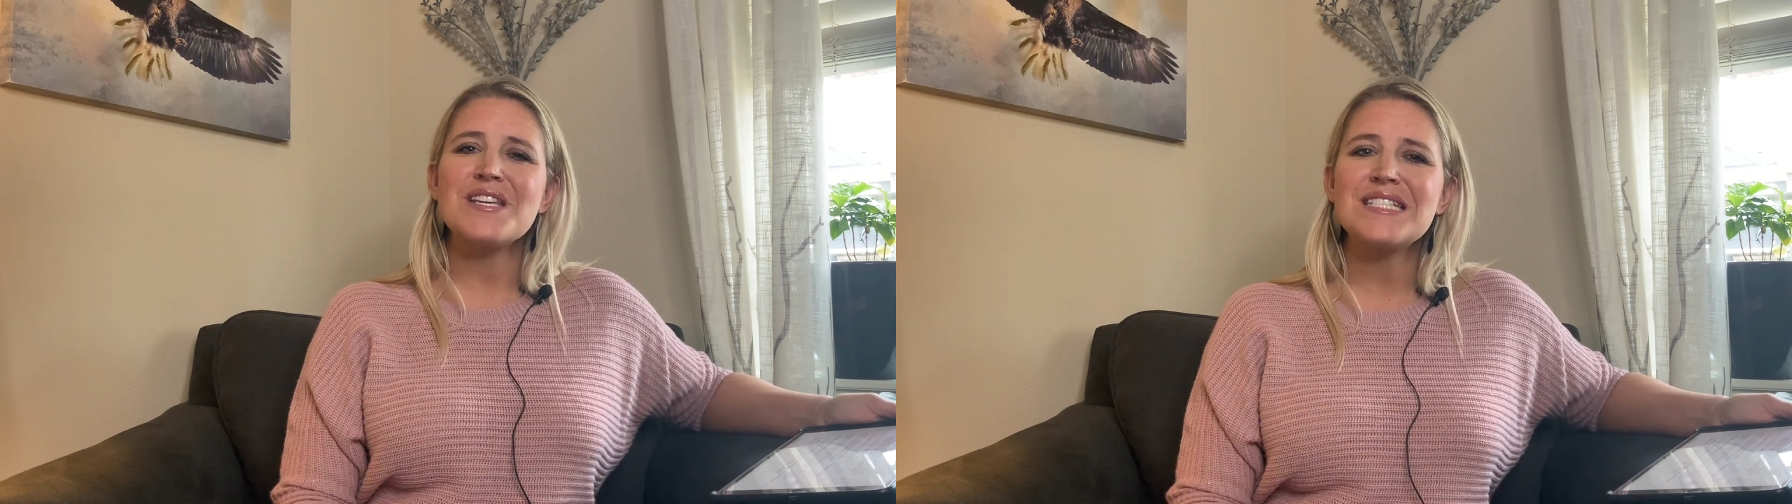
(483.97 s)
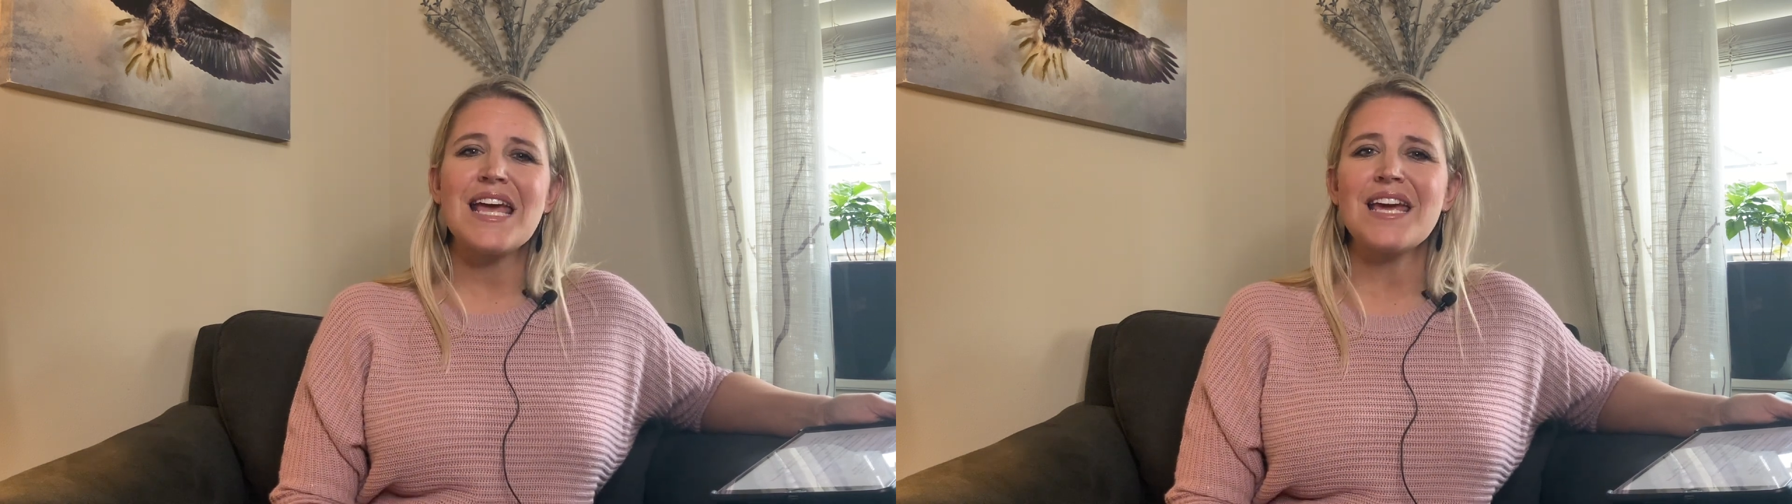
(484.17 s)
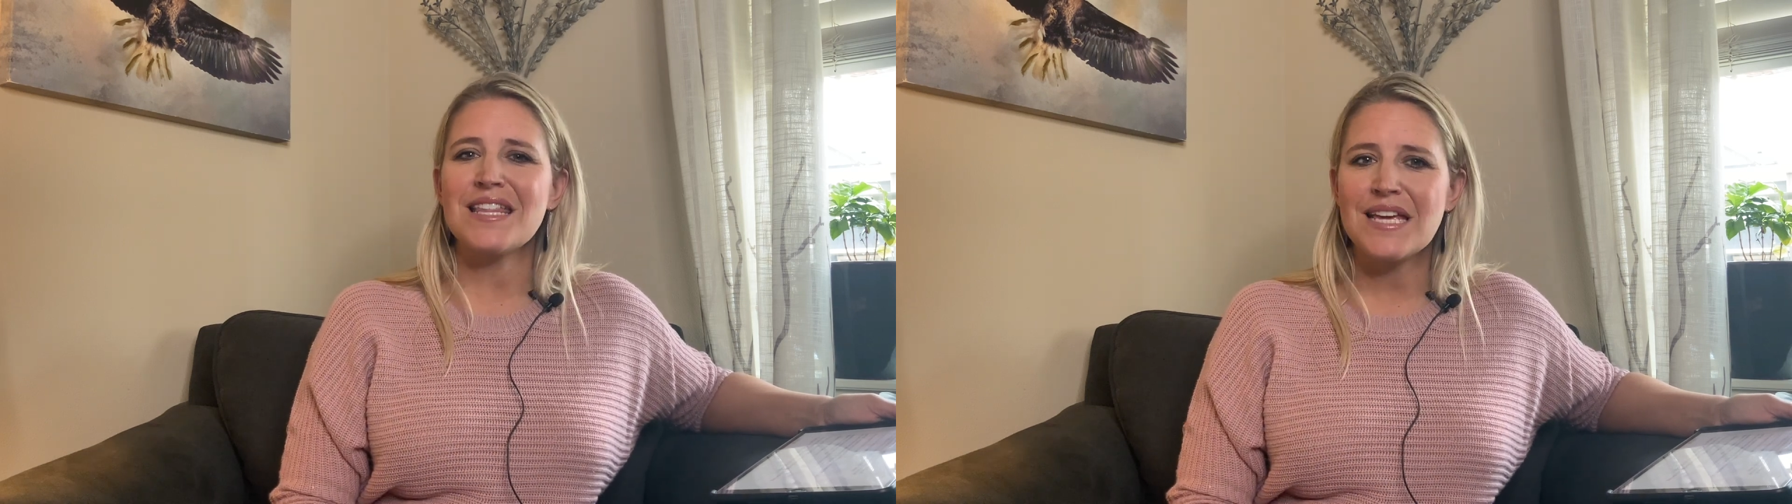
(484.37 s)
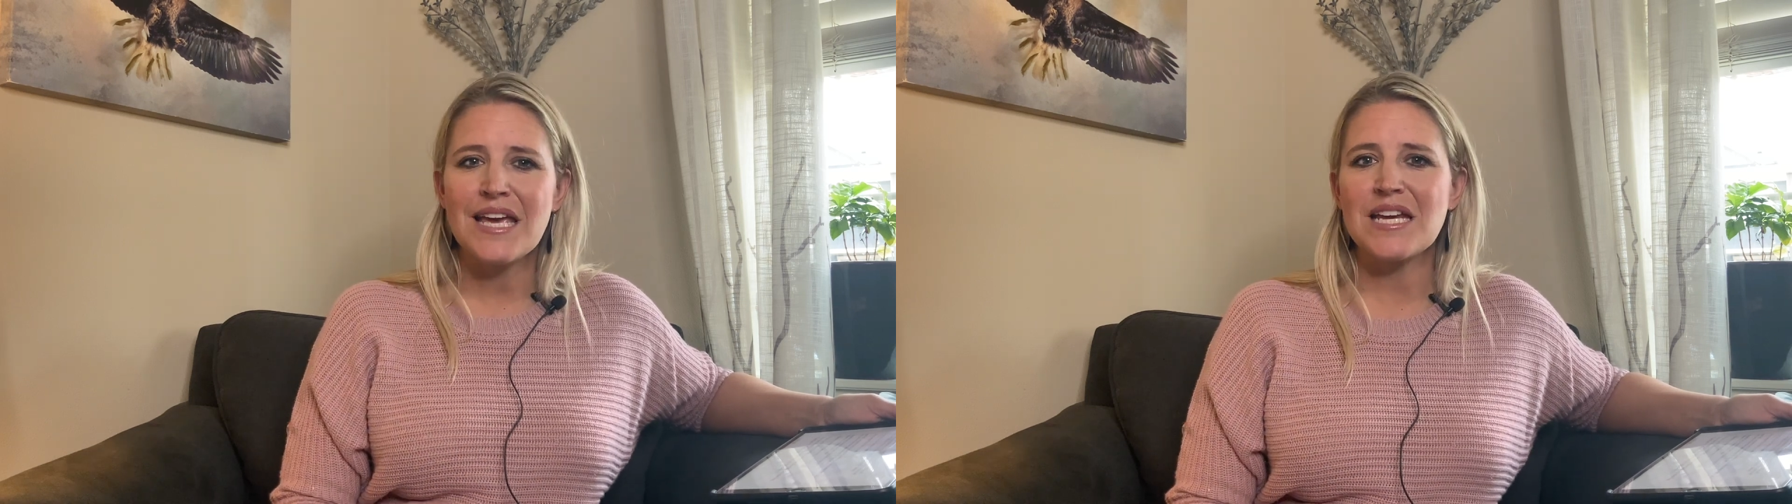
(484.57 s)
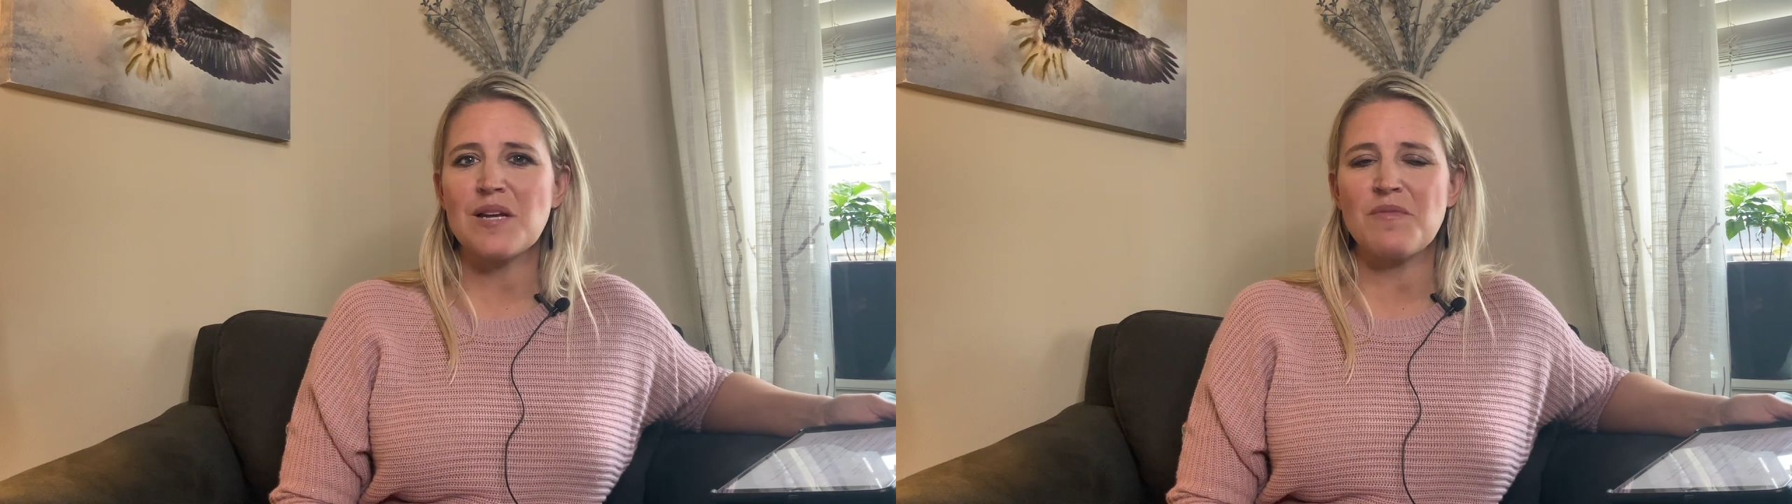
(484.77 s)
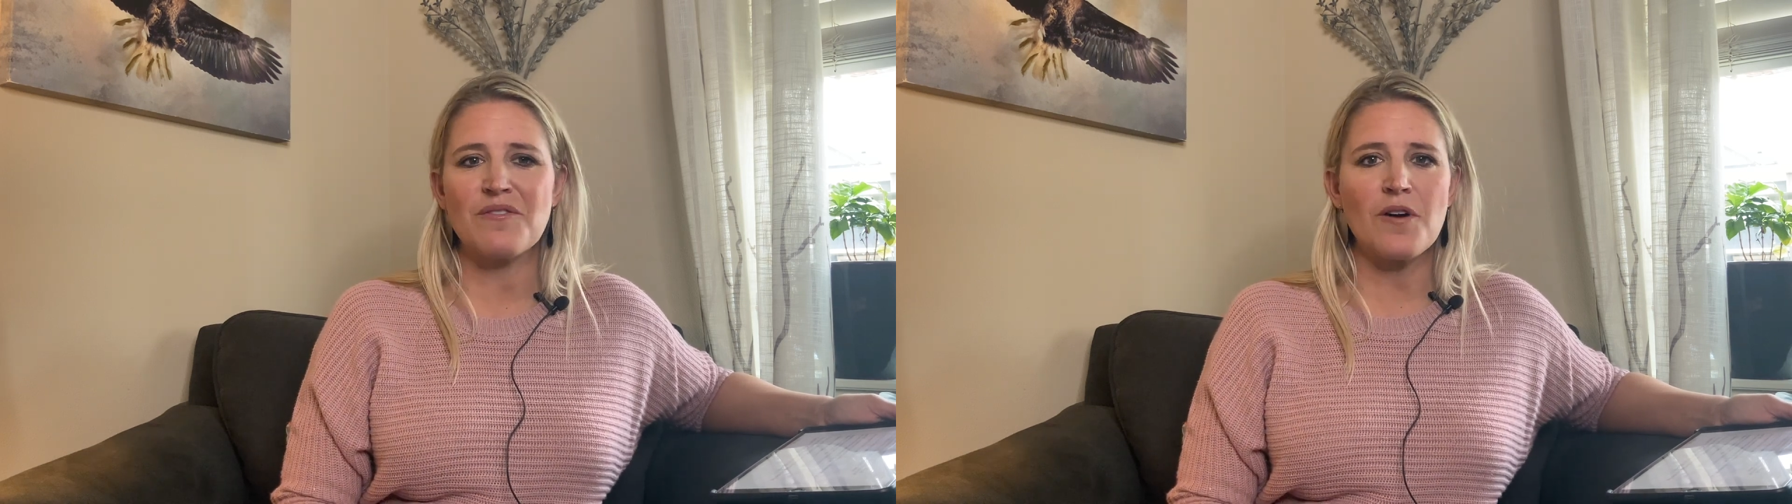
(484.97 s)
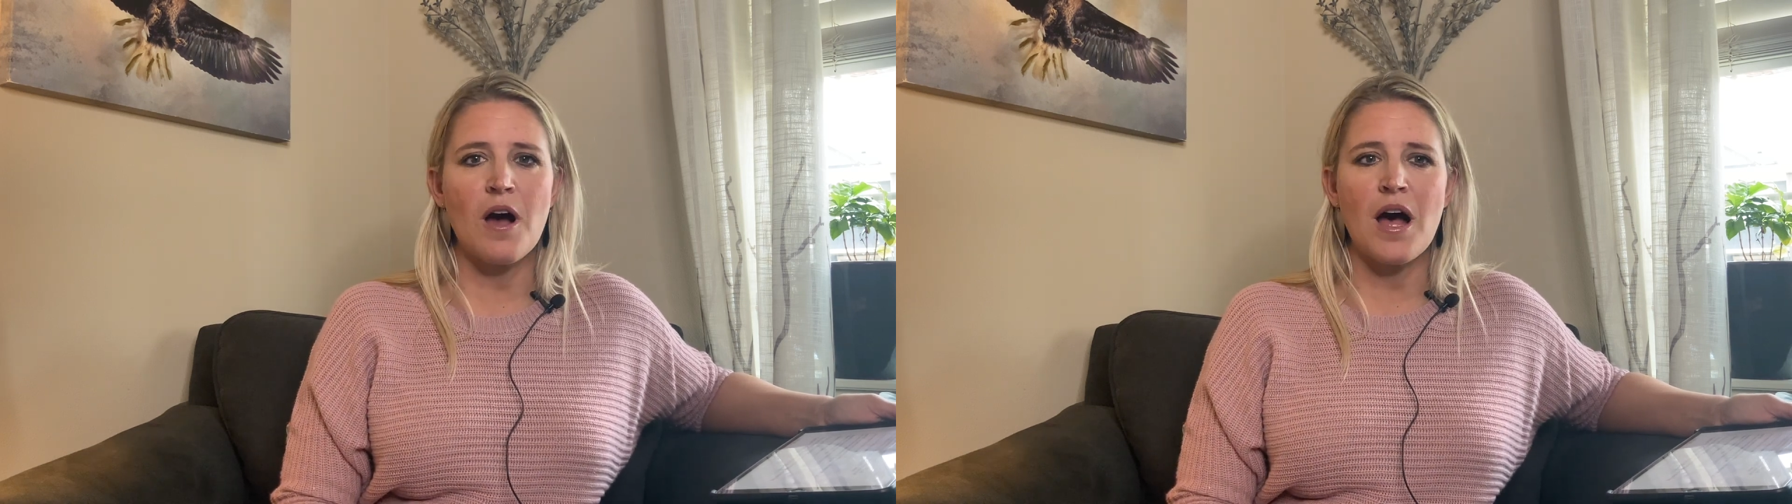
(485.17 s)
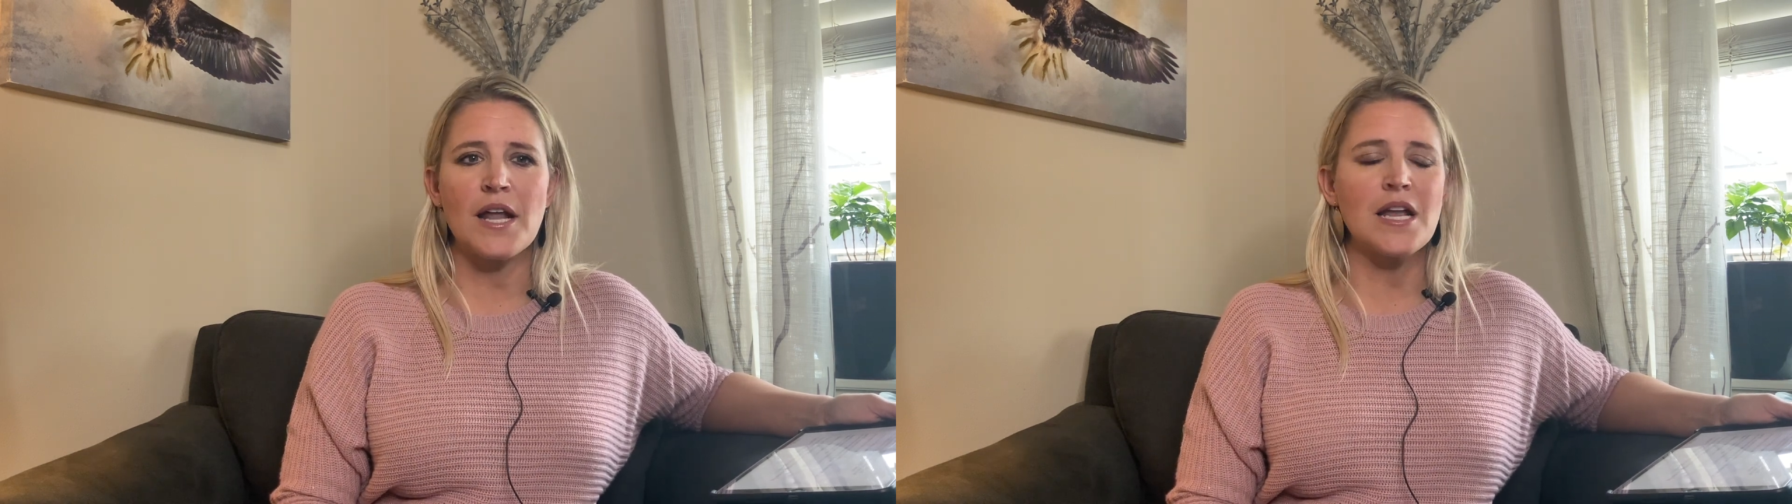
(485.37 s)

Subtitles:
sake of the kingdom of God.